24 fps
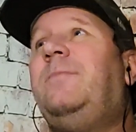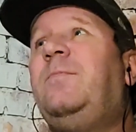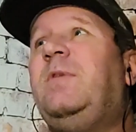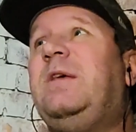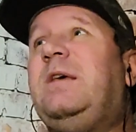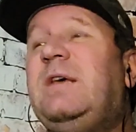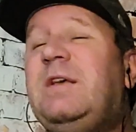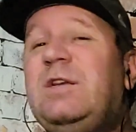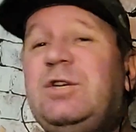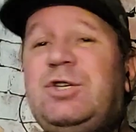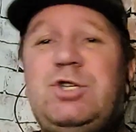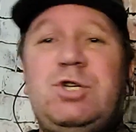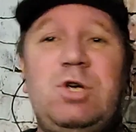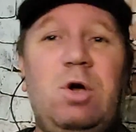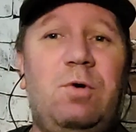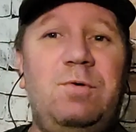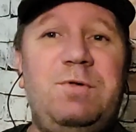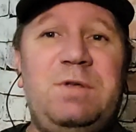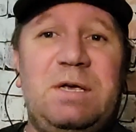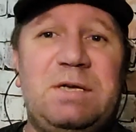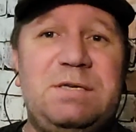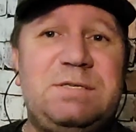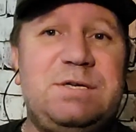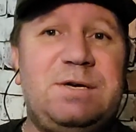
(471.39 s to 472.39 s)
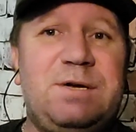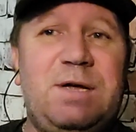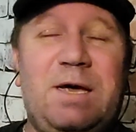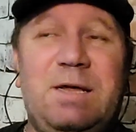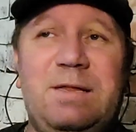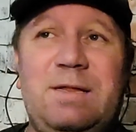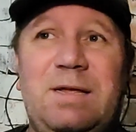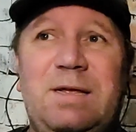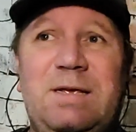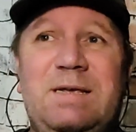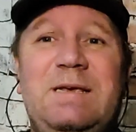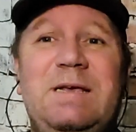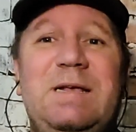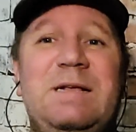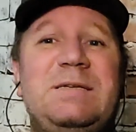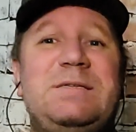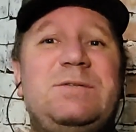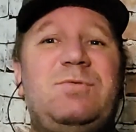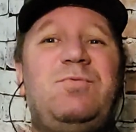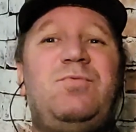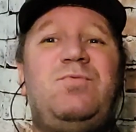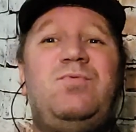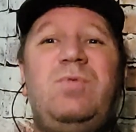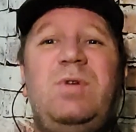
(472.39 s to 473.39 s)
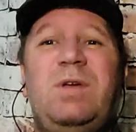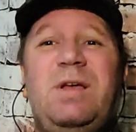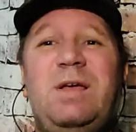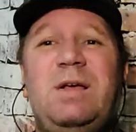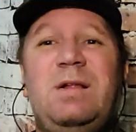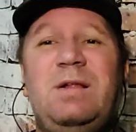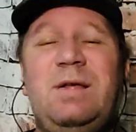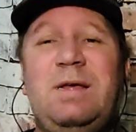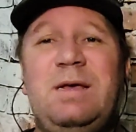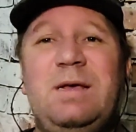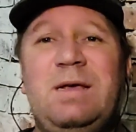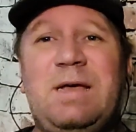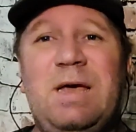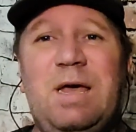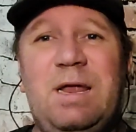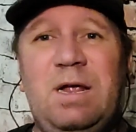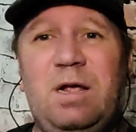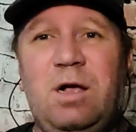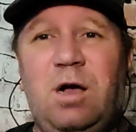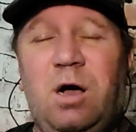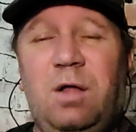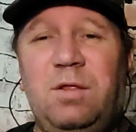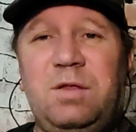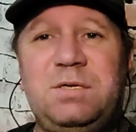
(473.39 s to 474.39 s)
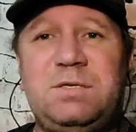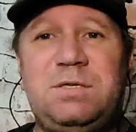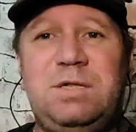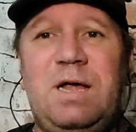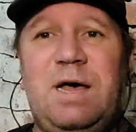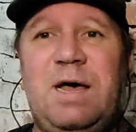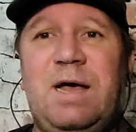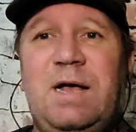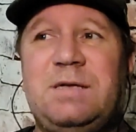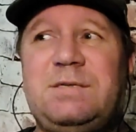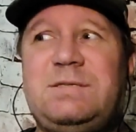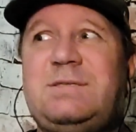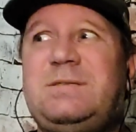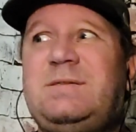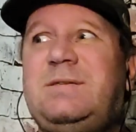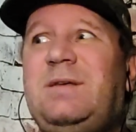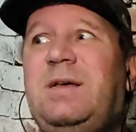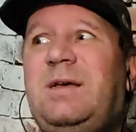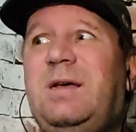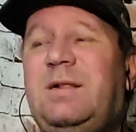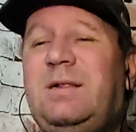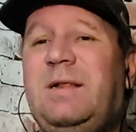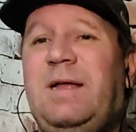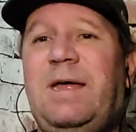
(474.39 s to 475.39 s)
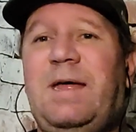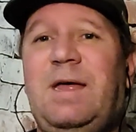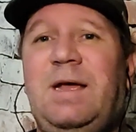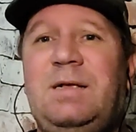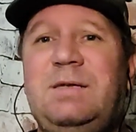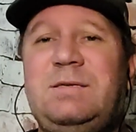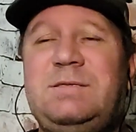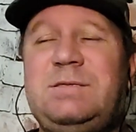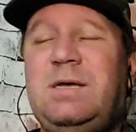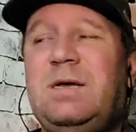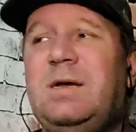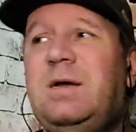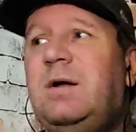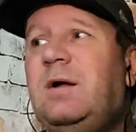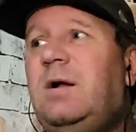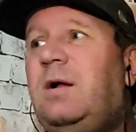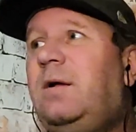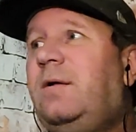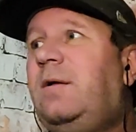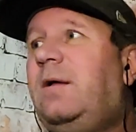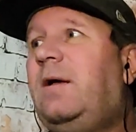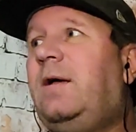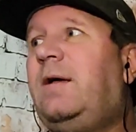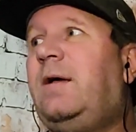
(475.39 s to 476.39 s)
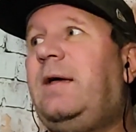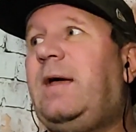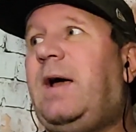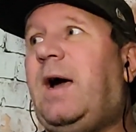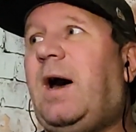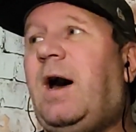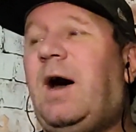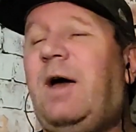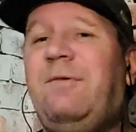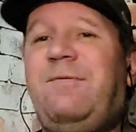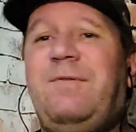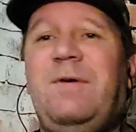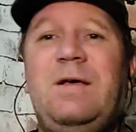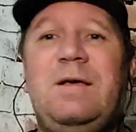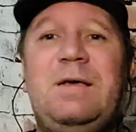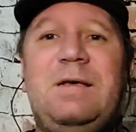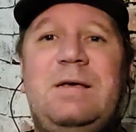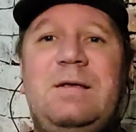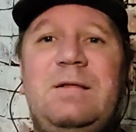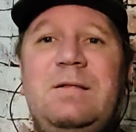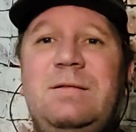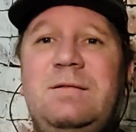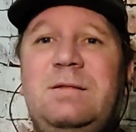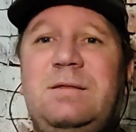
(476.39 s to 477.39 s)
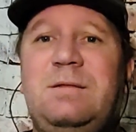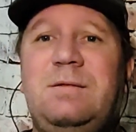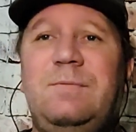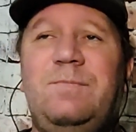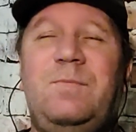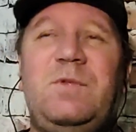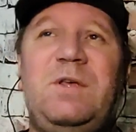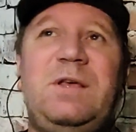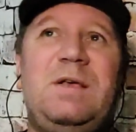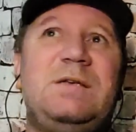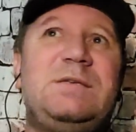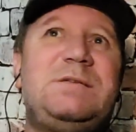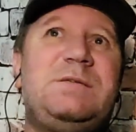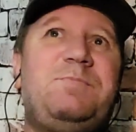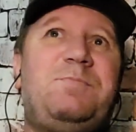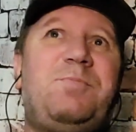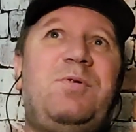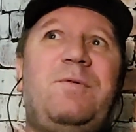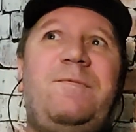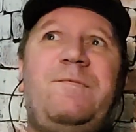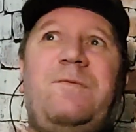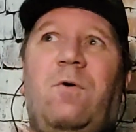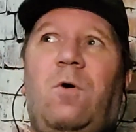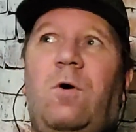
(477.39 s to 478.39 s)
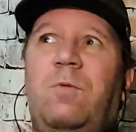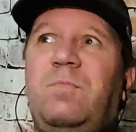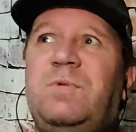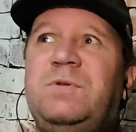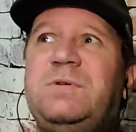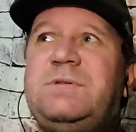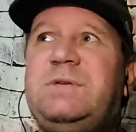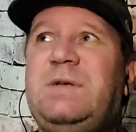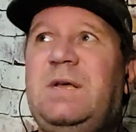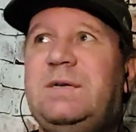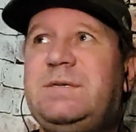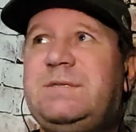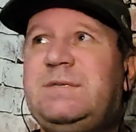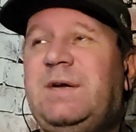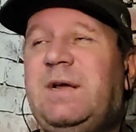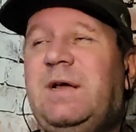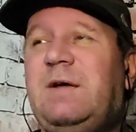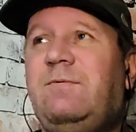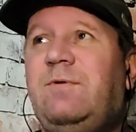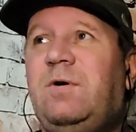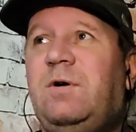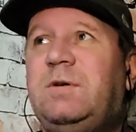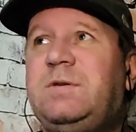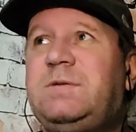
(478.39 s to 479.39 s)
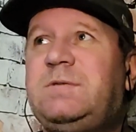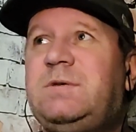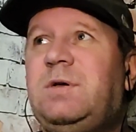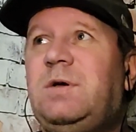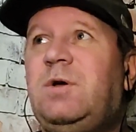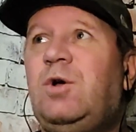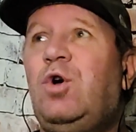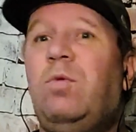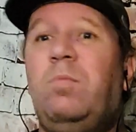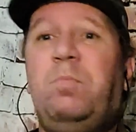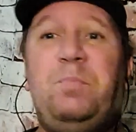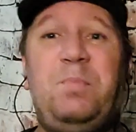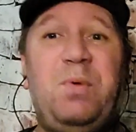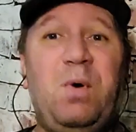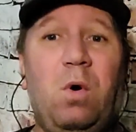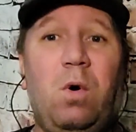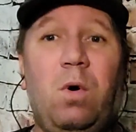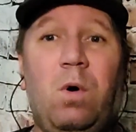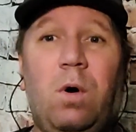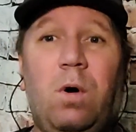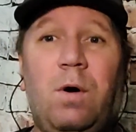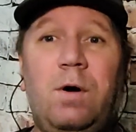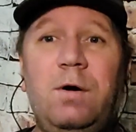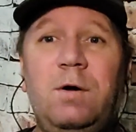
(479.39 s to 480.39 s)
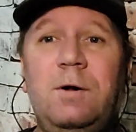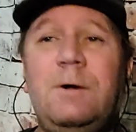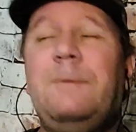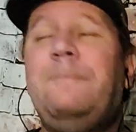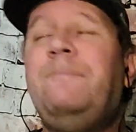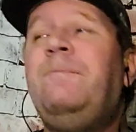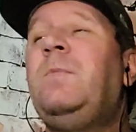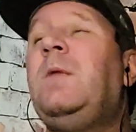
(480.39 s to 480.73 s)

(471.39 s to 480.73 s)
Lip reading: He showed yesterday that he's really getting on his last legs. I think his performance yesterday was poor.